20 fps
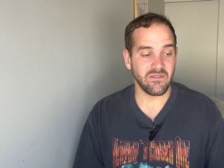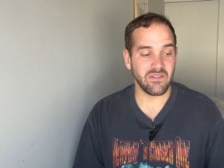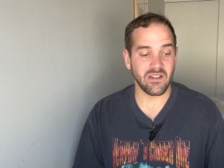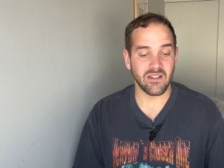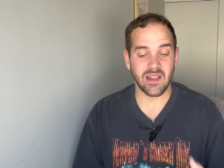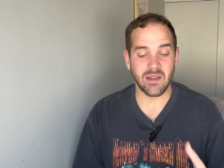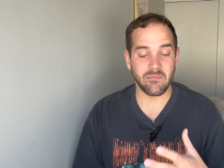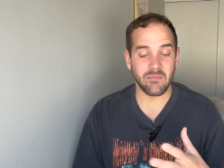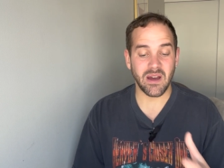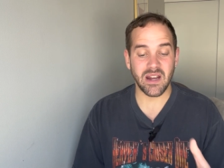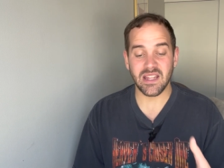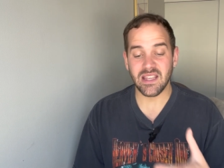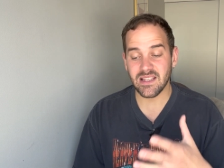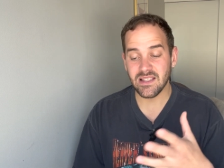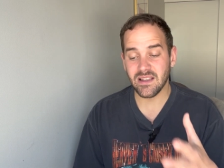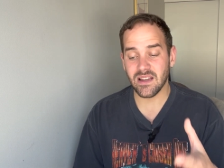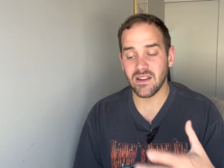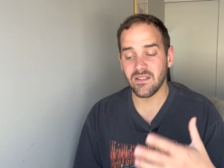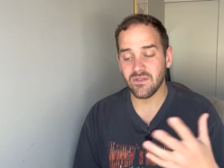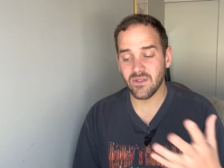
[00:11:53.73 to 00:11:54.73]
feel like money
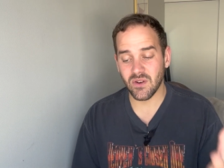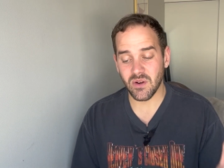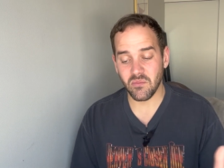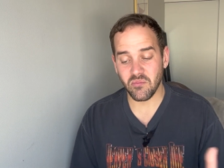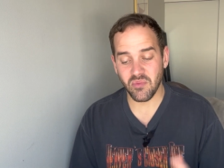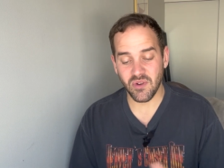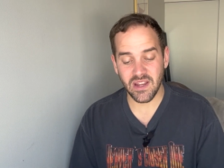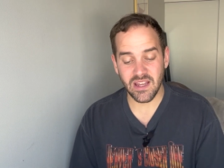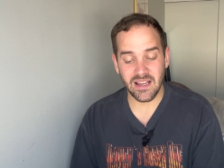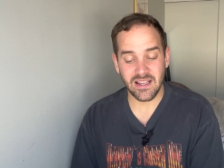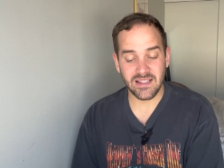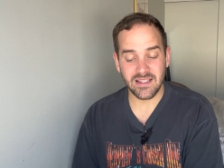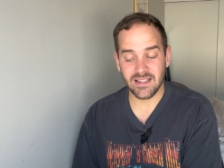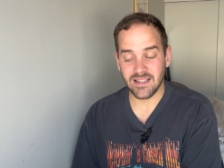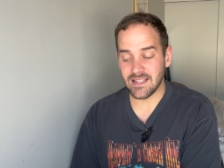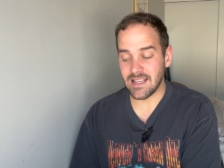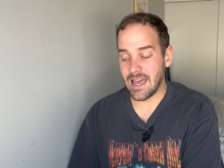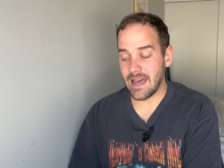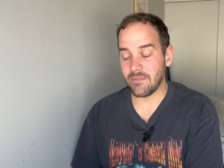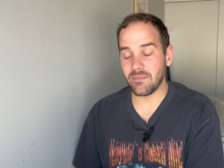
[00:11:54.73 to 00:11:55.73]
is kind of going to bring us
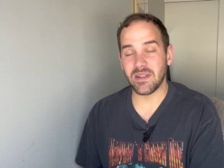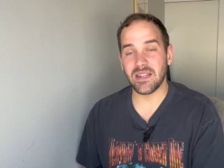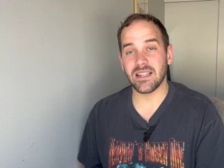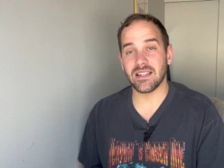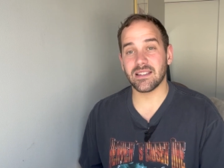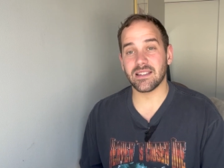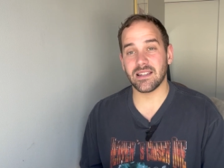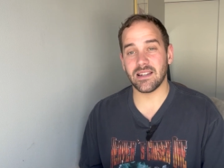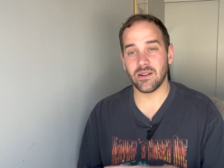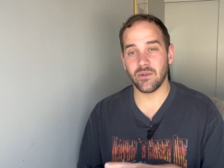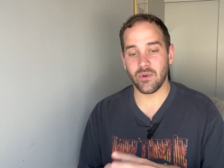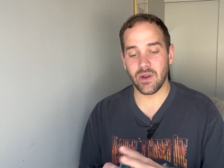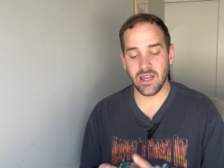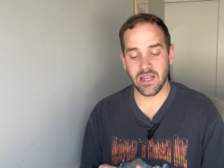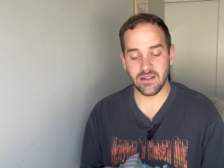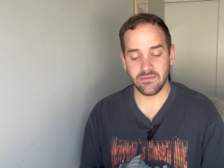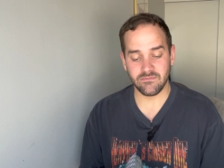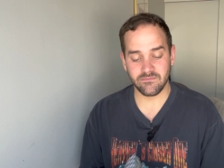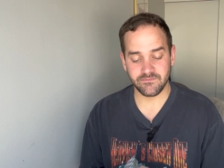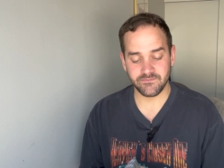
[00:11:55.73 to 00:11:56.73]
this happiness in a
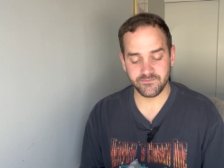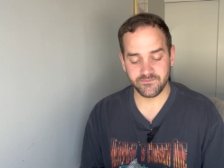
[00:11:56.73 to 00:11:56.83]
way.